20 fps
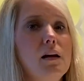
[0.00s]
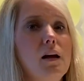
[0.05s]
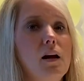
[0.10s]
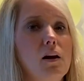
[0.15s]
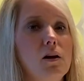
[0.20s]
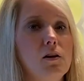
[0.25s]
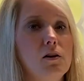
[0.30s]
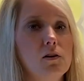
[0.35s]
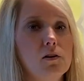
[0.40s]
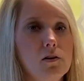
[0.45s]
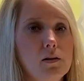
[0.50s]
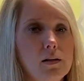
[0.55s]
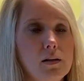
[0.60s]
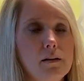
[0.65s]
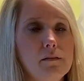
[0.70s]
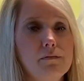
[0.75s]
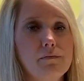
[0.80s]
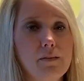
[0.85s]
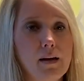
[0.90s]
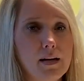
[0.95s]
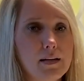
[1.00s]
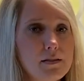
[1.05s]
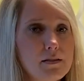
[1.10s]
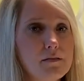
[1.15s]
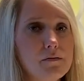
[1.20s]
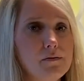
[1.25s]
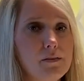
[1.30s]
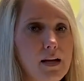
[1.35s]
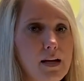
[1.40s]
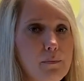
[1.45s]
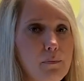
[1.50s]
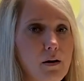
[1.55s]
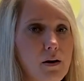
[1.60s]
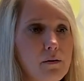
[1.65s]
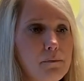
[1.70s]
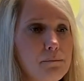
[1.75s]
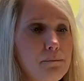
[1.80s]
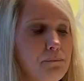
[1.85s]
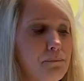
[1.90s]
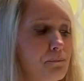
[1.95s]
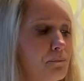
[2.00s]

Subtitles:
a good, effective labor.